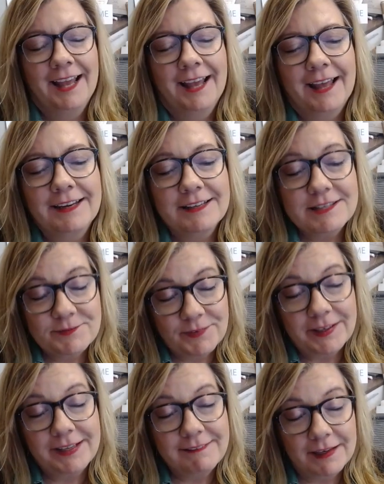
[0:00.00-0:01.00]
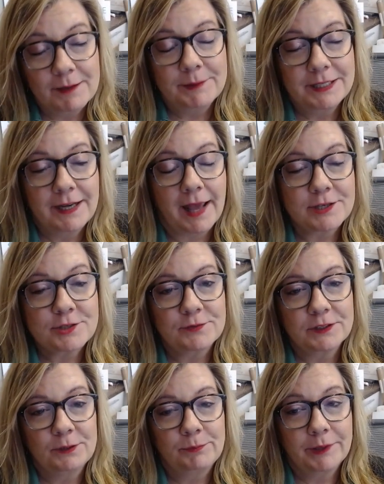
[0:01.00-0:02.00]
And it's funny that I'm in
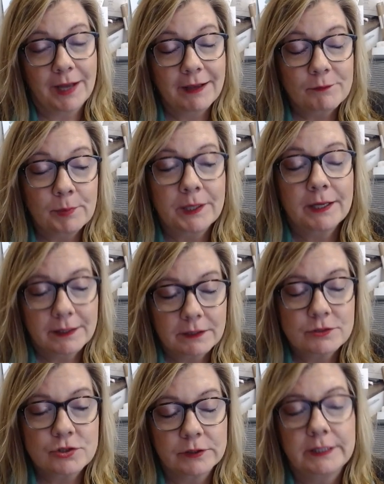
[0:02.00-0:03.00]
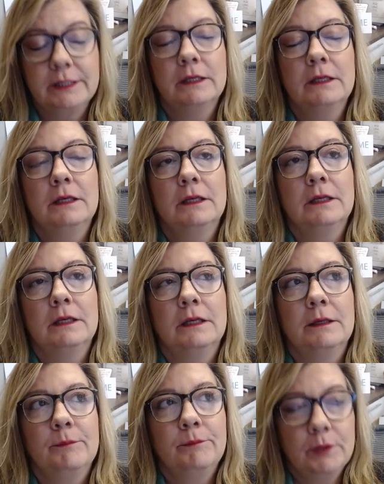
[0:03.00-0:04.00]
Nashville, but I have been a country
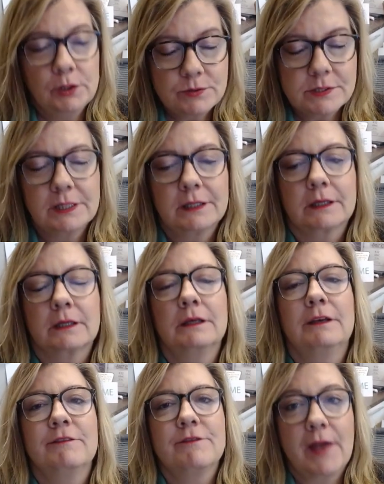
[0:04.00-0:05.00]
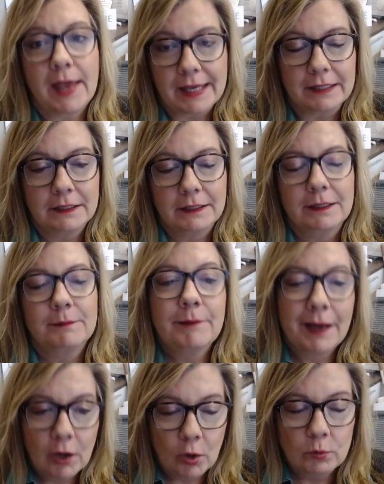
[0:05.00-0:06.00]
music fan
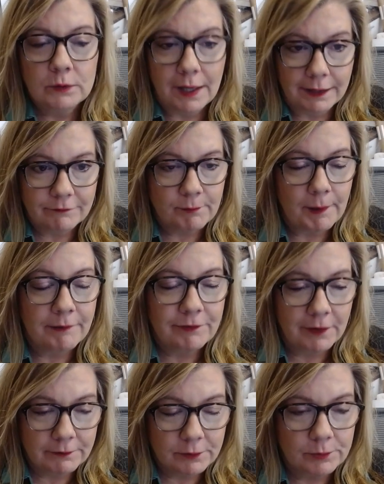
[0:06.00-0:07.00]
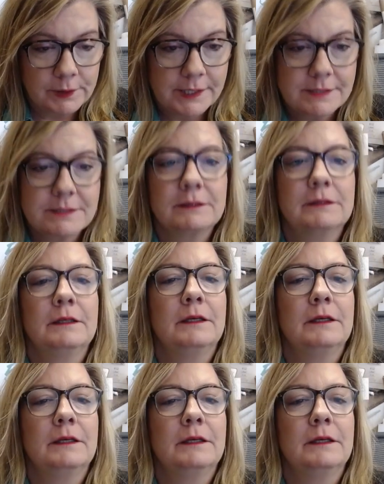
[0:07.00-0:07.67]
my whole life. My father was.